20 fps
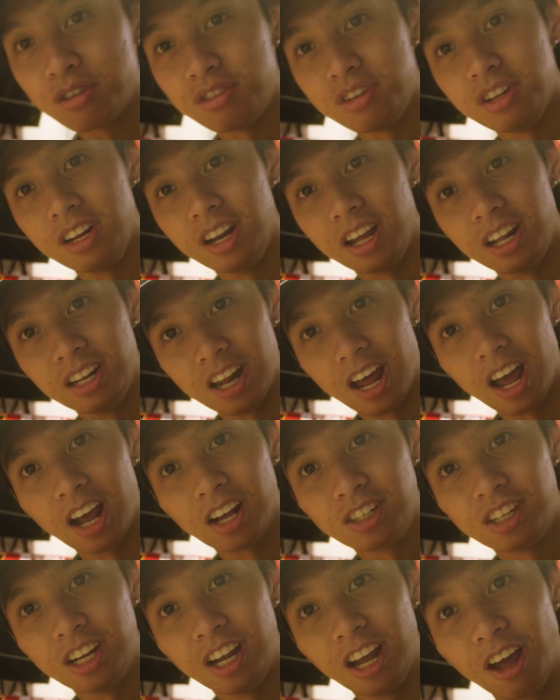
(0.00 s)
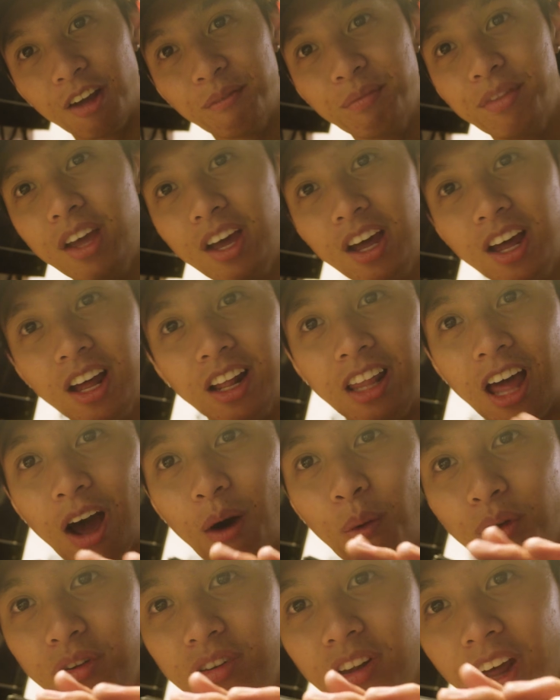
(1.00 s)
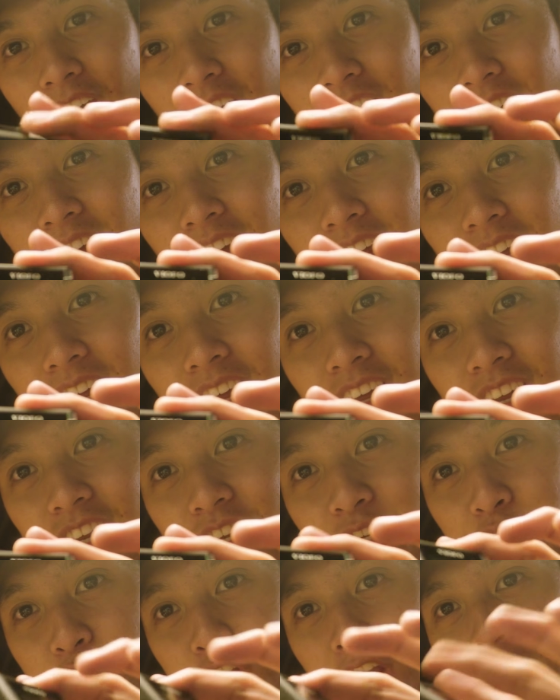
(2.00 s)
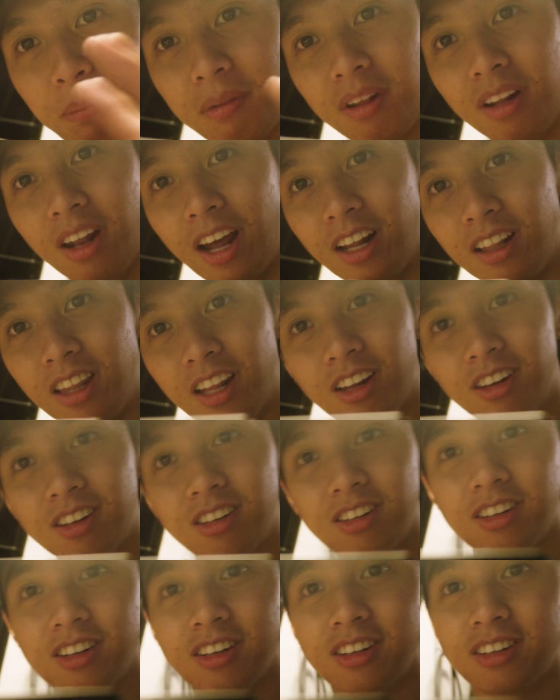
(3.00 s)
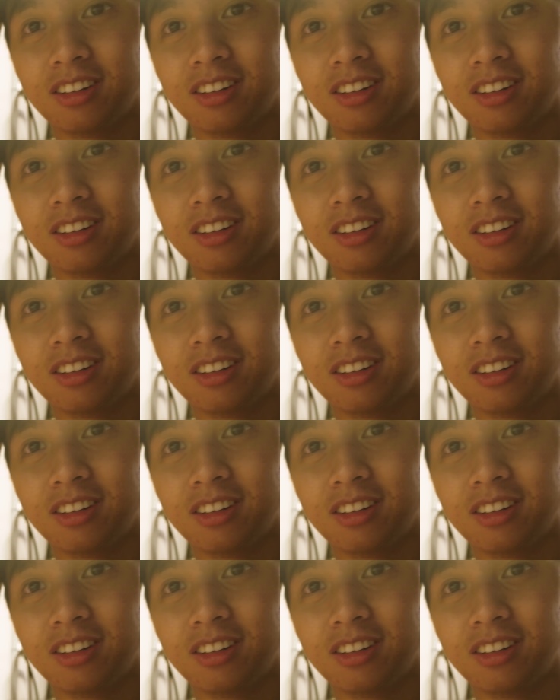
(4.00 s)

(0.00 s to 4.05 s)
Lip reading: seen a dash cam that was like shaped like this.